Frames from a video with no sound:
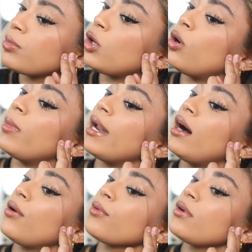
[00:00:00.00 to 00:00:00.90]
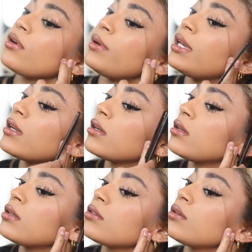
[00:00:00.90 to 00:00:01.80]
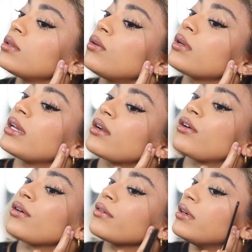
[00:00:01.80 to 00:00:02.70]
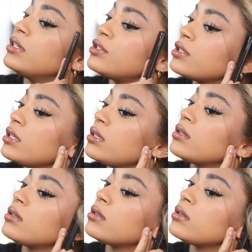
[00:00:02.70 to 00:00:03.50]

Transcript: Comb it out real quick so it don't get crunchy.